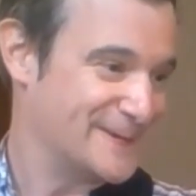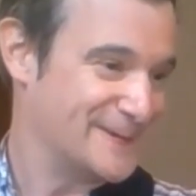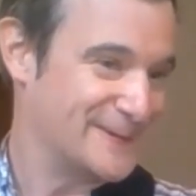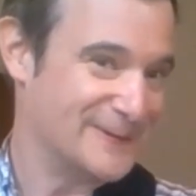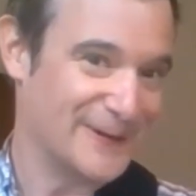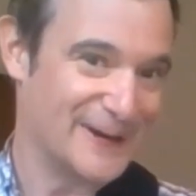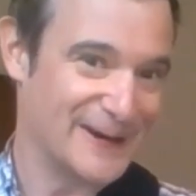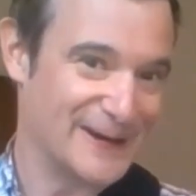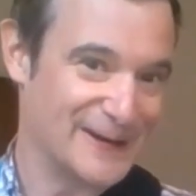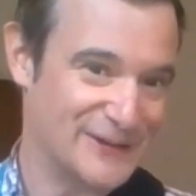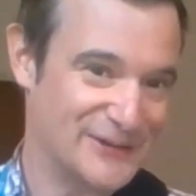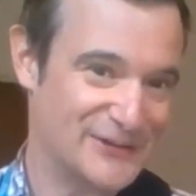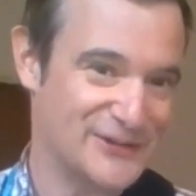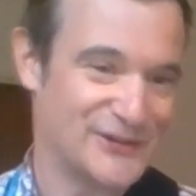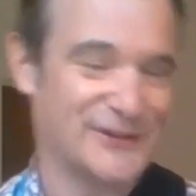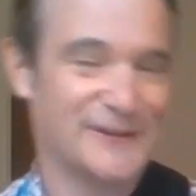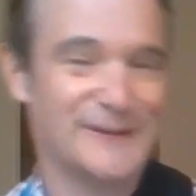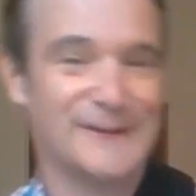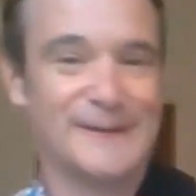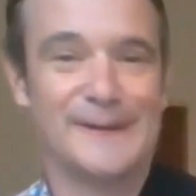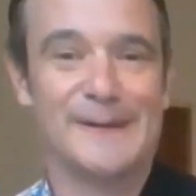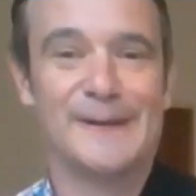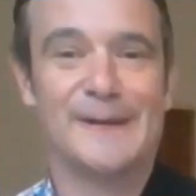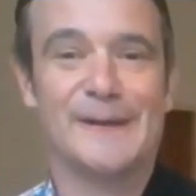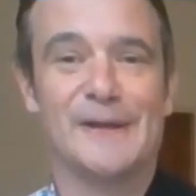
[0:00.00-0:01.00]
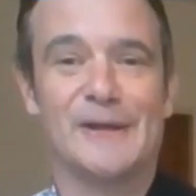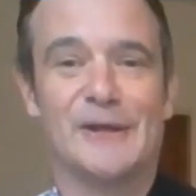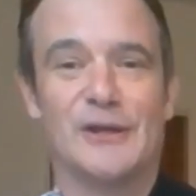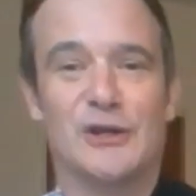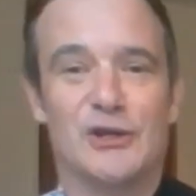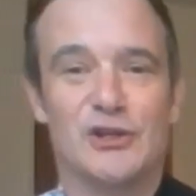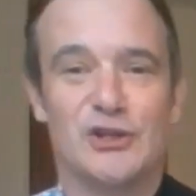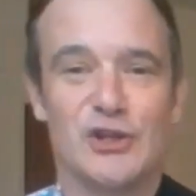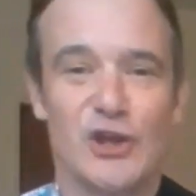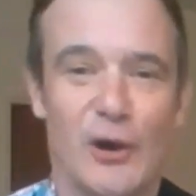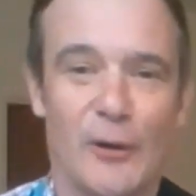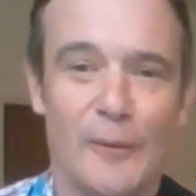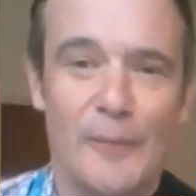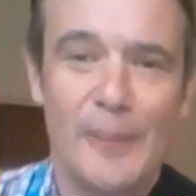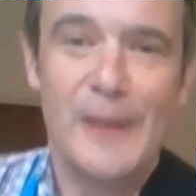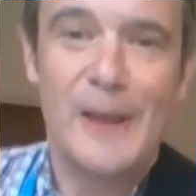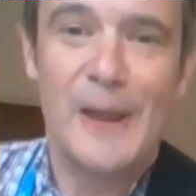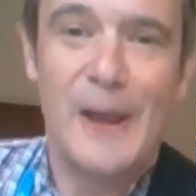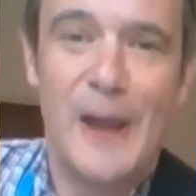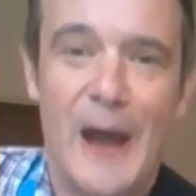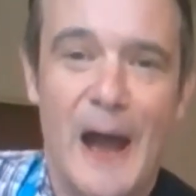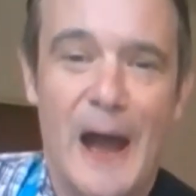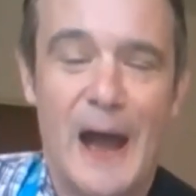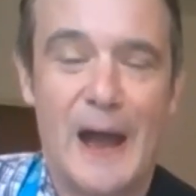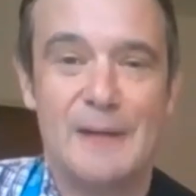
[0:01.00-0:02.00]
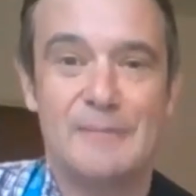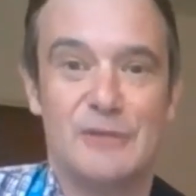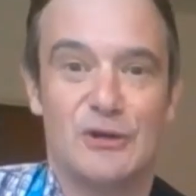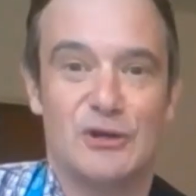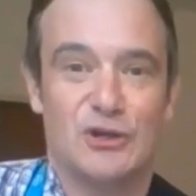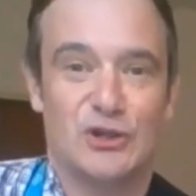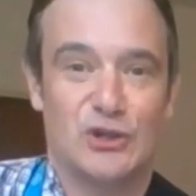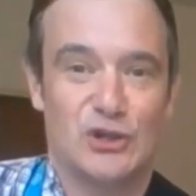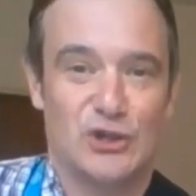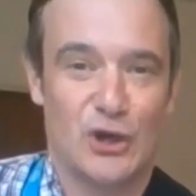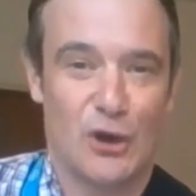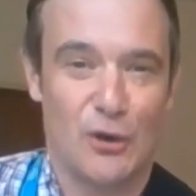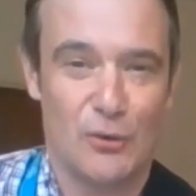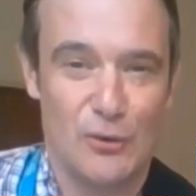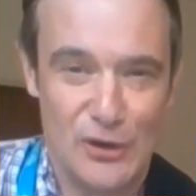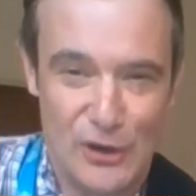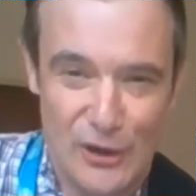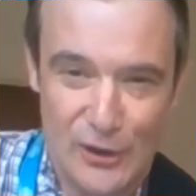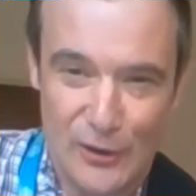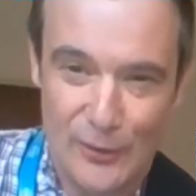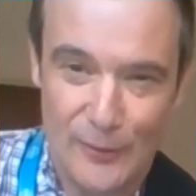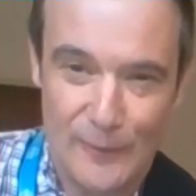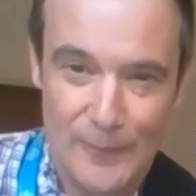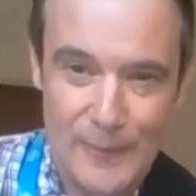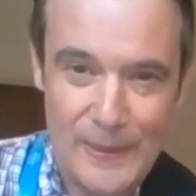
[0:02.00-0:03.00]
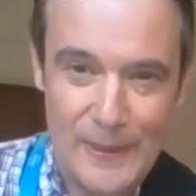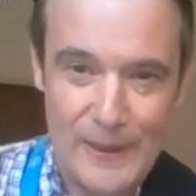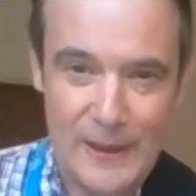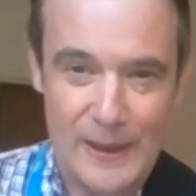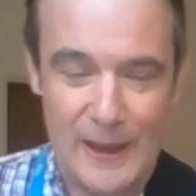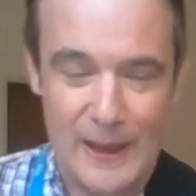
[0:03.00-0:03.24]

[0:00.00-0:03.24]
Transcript: Great. So, I'm going to show you